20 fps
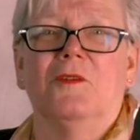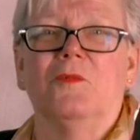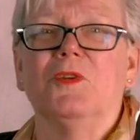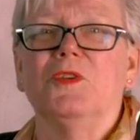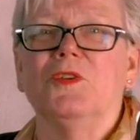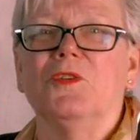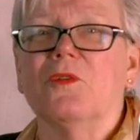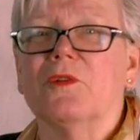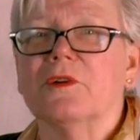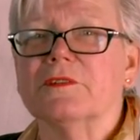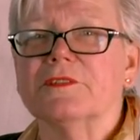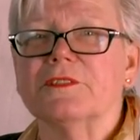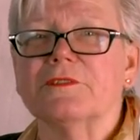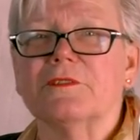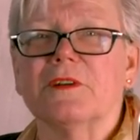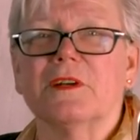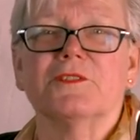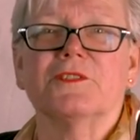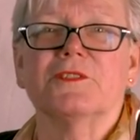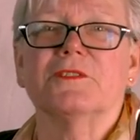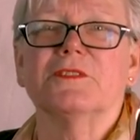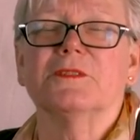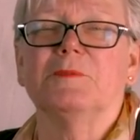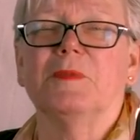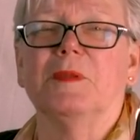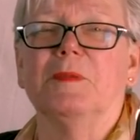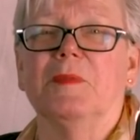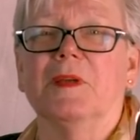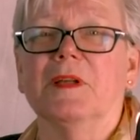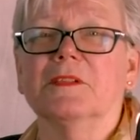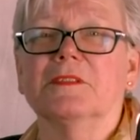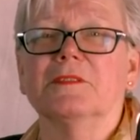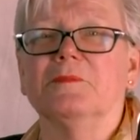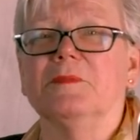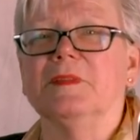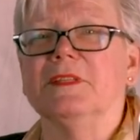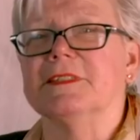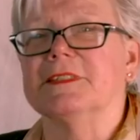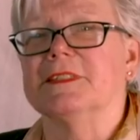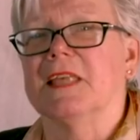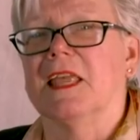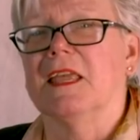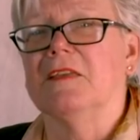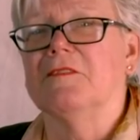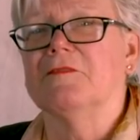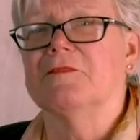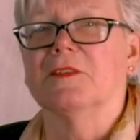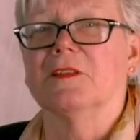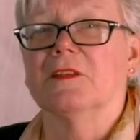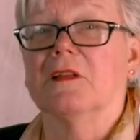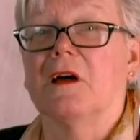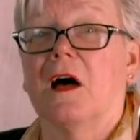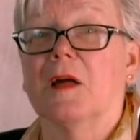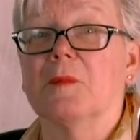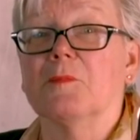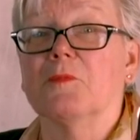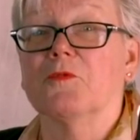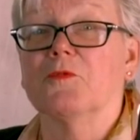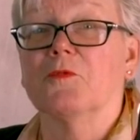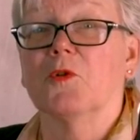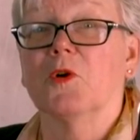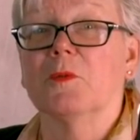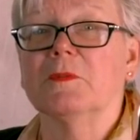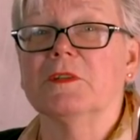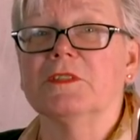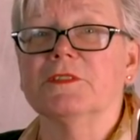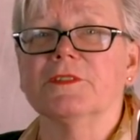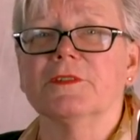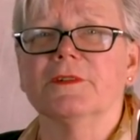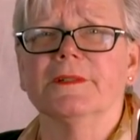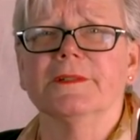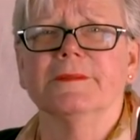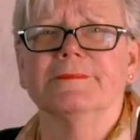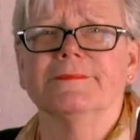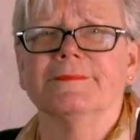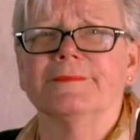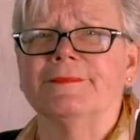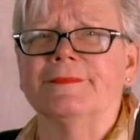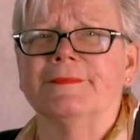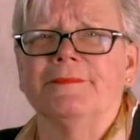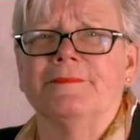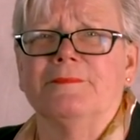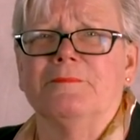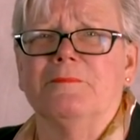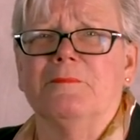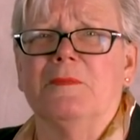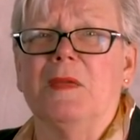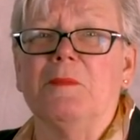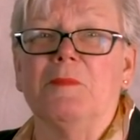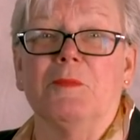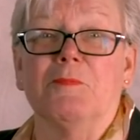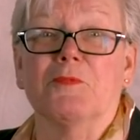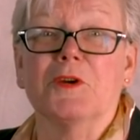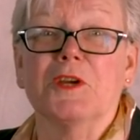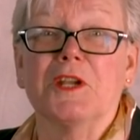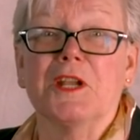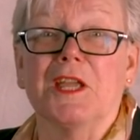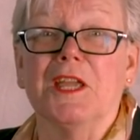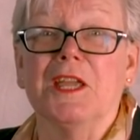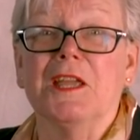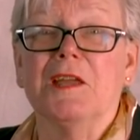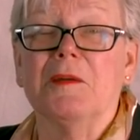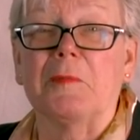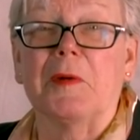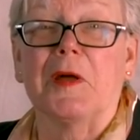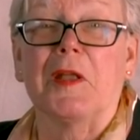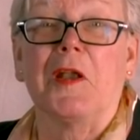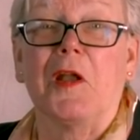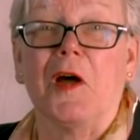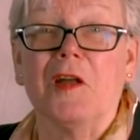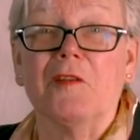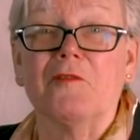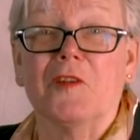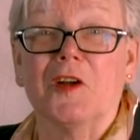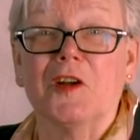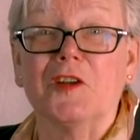Would your structures be built to be safe and high performance, or maybe pretty but not